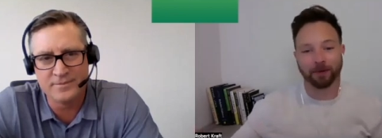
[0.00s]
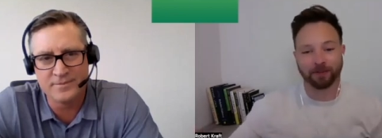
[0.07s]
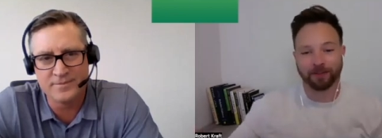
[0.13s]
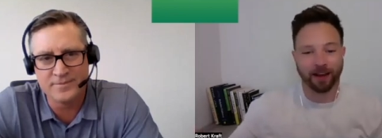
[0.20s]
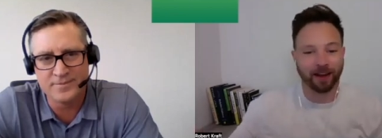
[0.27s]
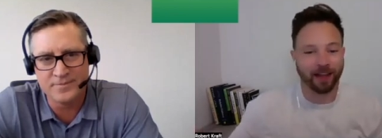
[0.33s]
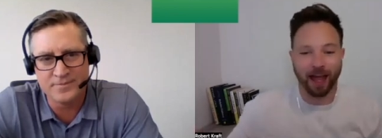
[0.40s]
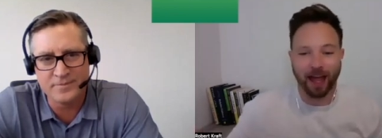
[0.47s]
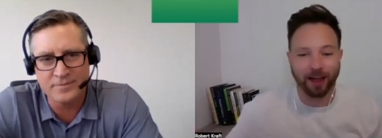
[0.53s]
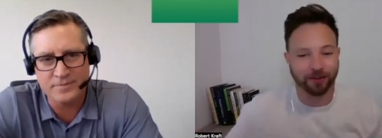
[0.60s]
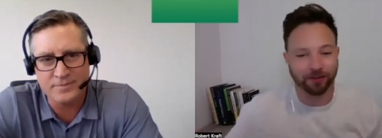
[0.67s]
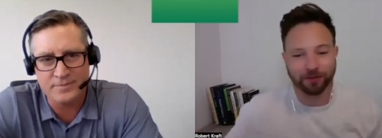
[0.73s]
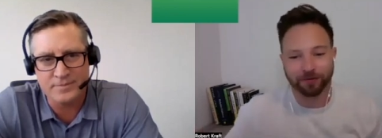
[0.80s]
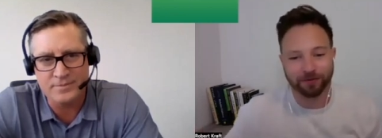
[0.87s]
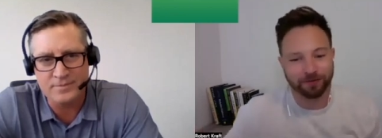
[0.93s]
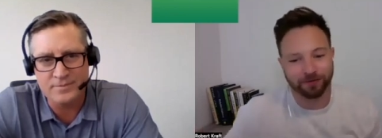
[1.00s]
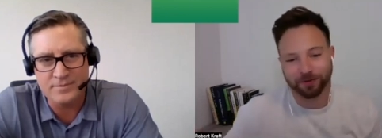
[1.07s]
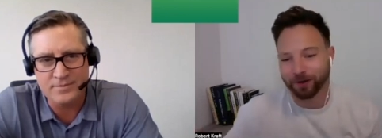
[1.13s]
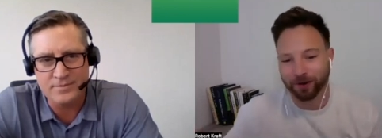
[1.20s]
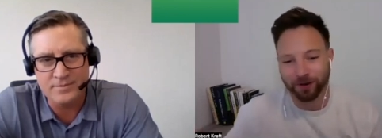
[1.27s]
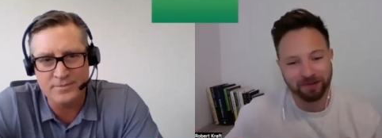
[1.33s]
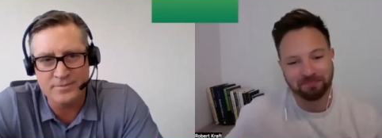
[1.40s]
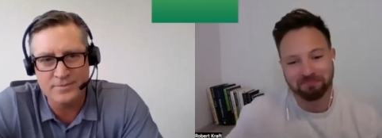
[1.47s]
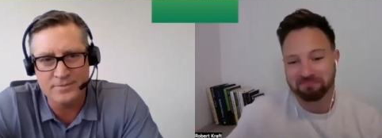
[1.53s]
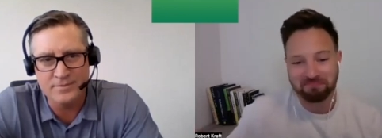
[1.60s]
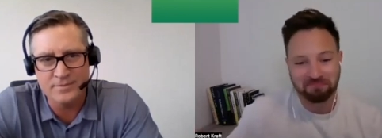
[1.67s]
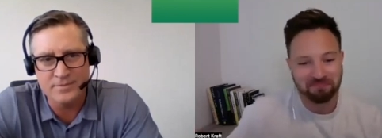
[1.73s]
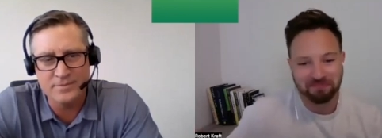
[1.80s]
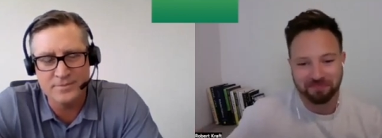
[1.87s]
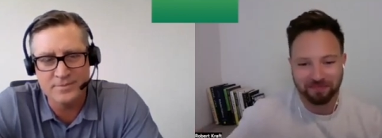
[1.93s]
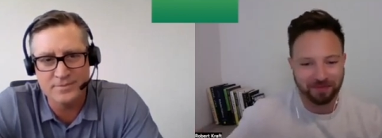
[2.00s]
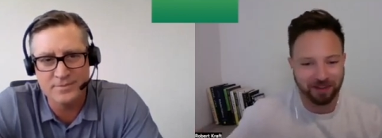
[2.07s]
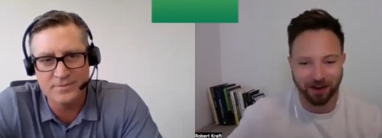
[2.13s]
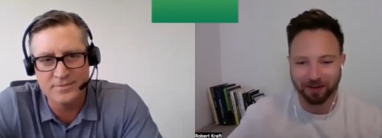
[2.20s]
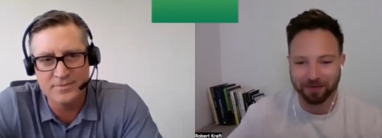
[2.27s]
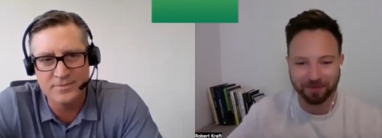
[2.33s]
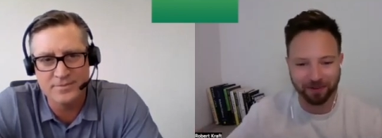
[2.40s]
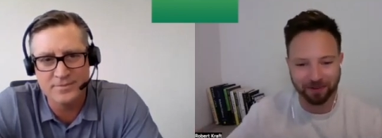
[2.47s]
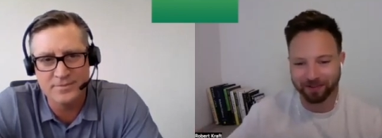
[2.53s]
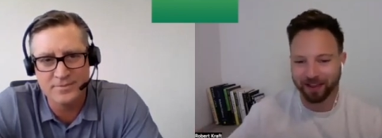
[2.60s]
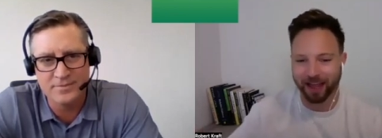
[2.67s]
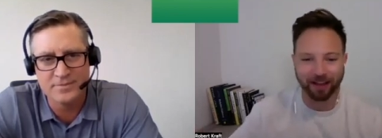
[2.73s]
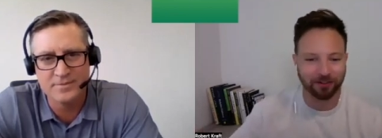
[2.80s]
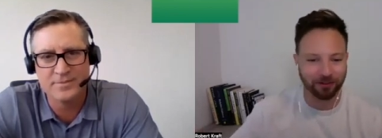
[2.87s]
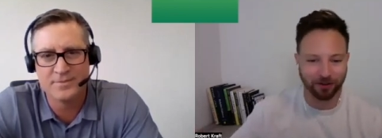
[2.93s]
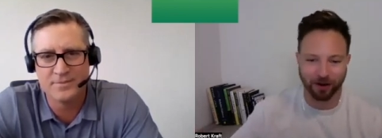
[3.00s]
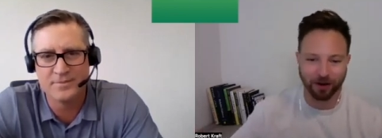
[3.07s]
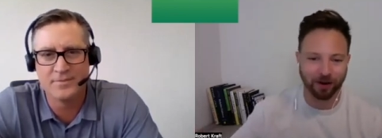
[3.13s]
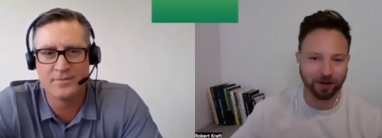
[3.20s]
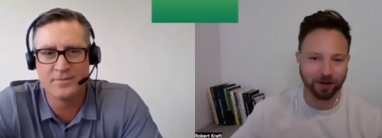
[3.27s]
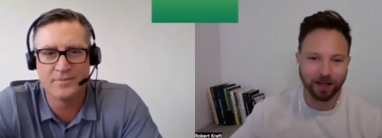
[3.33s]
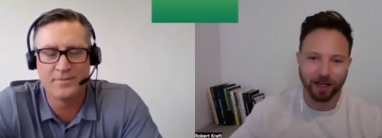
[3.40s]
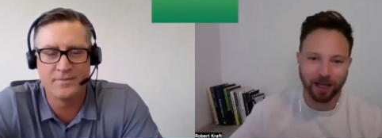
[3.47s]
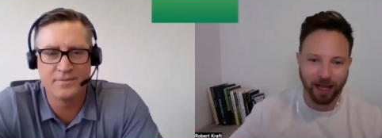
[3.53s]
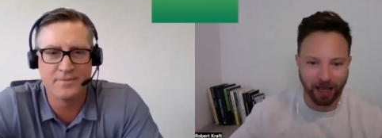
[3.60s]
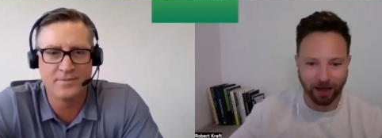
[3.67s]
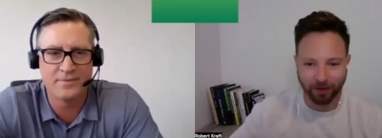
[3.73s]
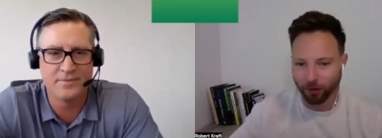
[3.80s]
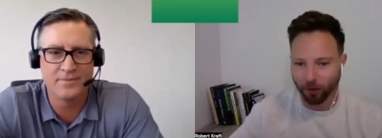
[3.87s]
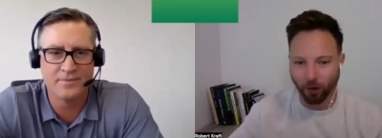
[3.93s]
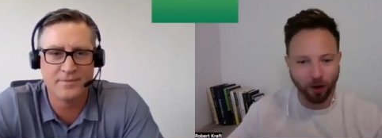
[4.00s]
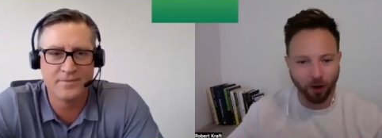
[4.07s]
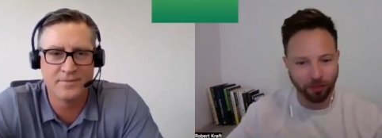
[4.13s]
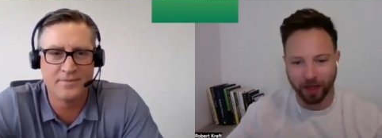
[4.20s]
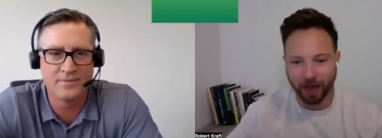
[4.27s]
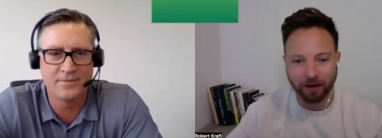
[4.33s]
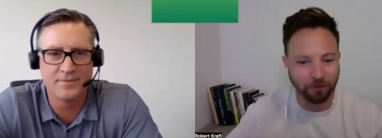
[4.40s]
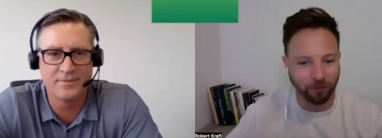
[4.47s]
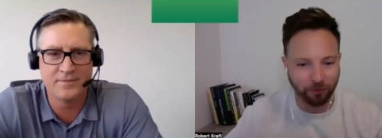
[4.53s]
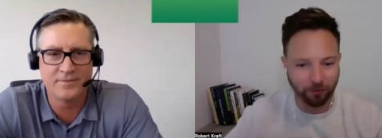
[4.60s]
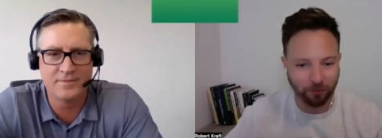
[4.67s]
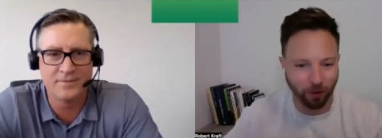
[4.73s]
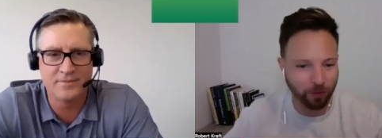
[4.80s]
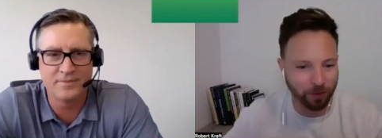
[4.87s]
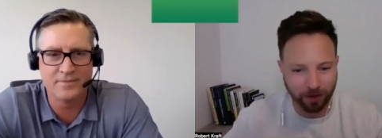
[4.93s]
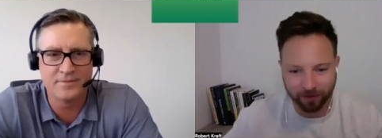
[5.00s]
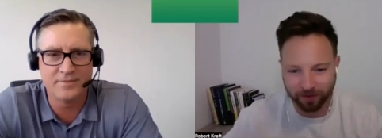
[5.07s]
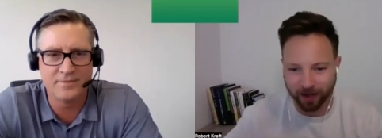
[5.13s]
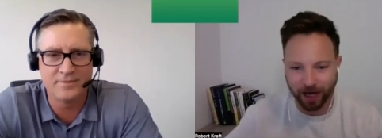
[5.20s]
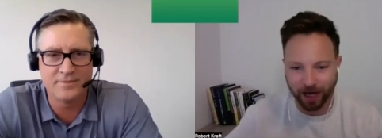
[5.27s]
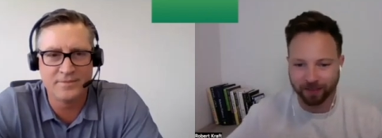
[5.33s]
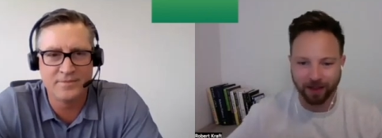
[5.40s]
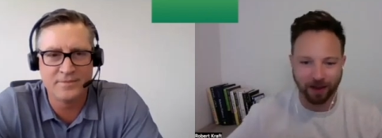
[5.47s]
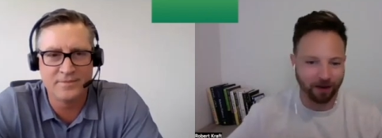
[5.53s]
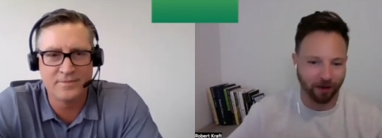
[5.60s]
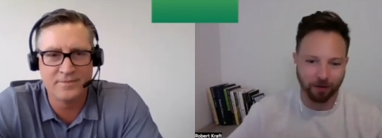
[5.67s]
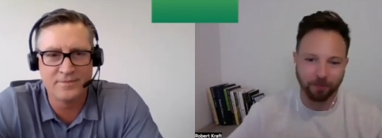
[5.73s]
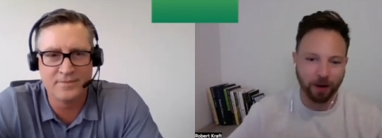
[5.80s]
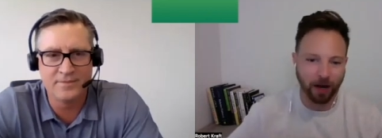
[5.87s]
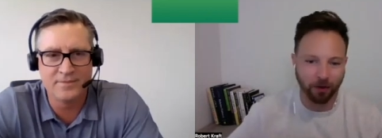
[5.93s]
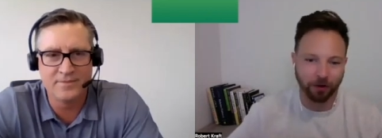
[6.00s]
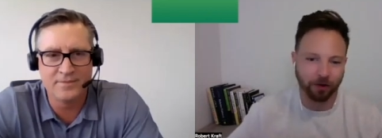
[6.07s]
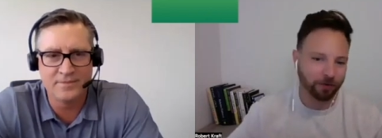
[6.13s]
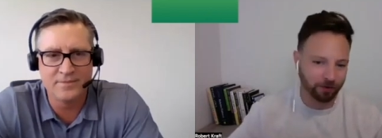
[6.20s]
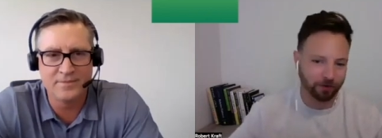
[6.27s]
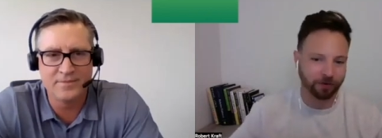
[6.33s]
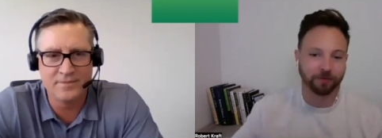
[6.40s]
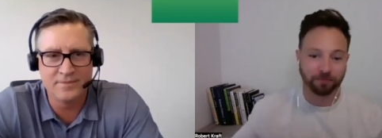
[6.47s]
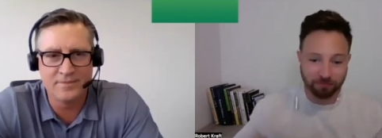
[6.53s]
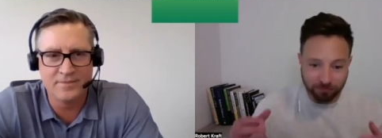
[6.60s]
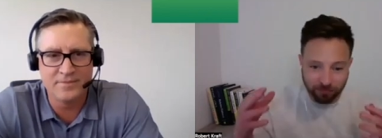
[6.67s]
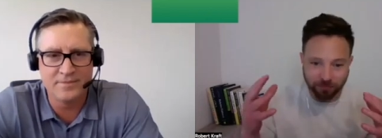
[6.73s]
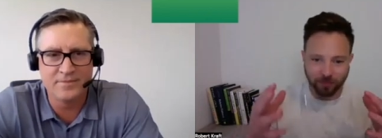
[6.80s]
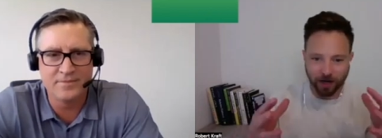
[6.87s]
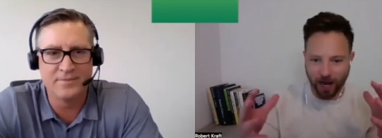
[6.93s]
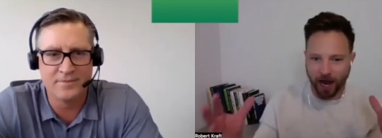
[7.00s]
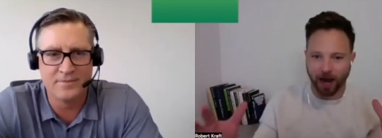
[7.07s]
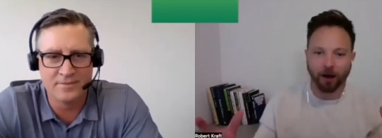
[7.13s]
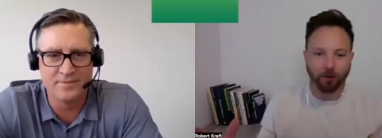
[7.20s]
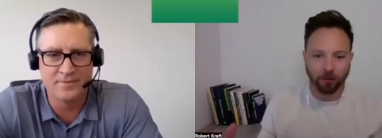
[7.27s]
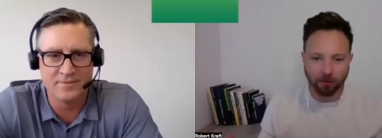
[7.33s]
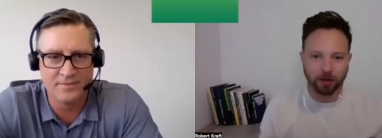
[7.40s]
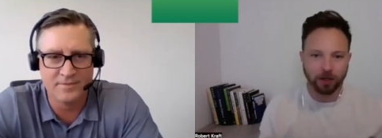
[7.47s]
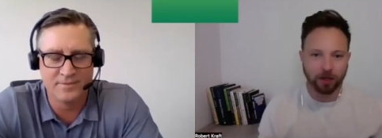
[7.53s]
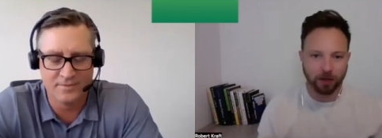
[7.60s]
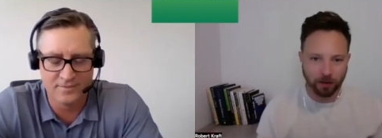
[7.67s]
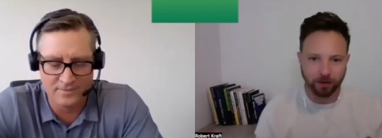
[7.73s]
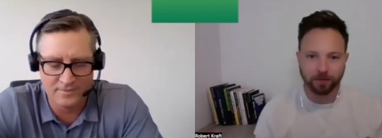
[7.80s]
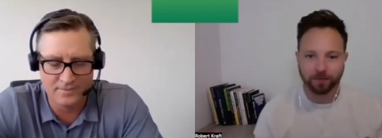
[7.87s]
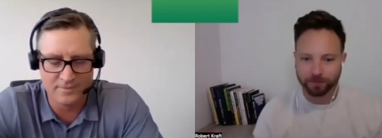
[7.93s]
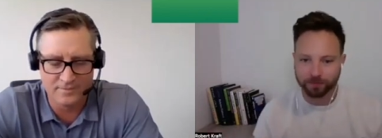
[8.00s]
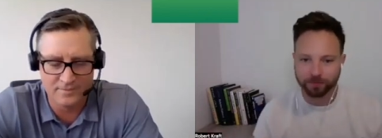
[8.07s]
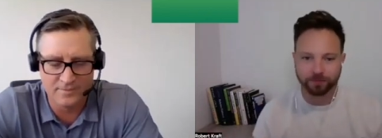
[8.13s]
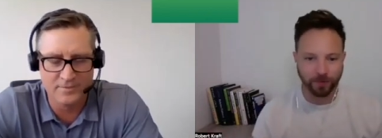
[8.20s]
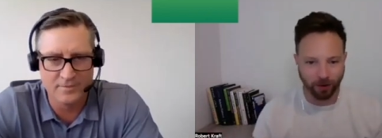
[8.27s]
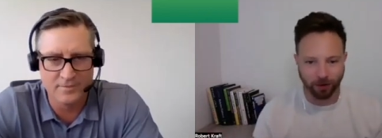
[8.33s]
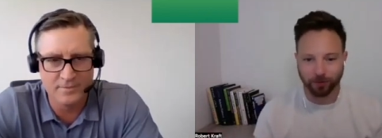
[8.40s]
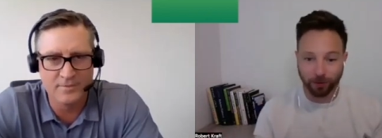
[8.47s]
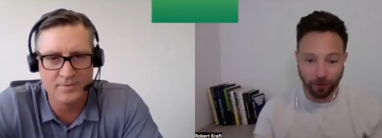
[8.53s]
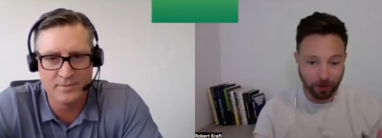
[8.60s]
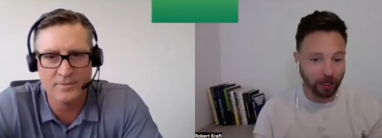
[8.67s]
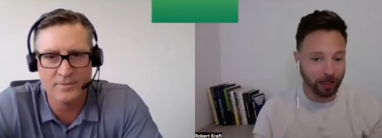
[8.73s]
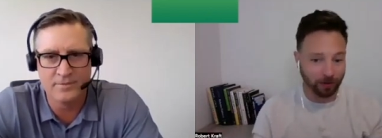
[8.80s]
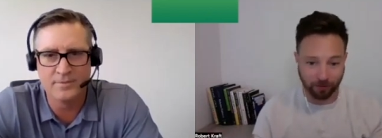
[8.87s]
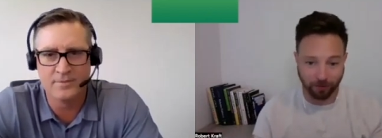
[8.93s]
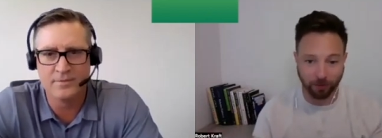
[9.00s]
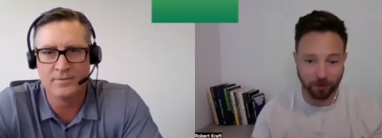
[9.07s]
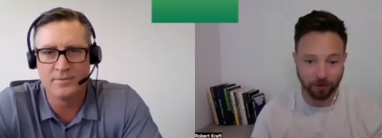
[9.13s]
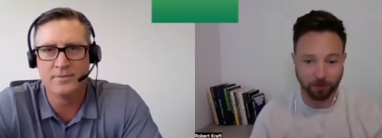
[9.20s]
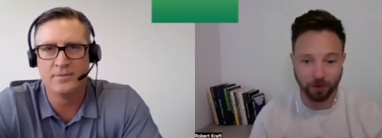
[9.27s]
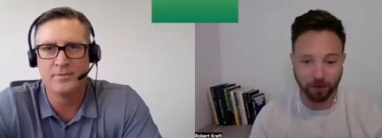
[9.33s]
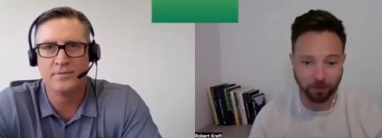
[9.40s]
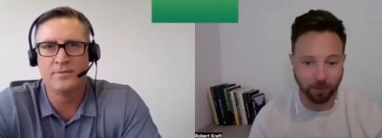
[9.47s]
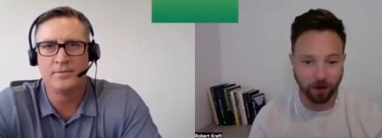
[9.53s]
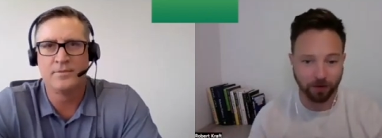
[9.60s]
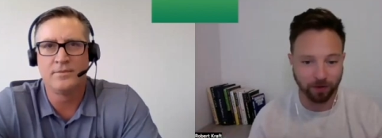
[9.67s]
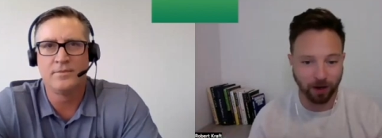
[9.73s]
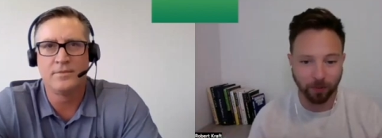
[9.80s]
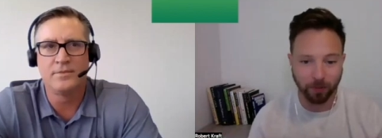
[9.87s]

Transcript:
Speaker 1: percent cash for, you know, since last year. And they're all thankful for it because they got that gunpowder to now, you know, looking at some of these mispriced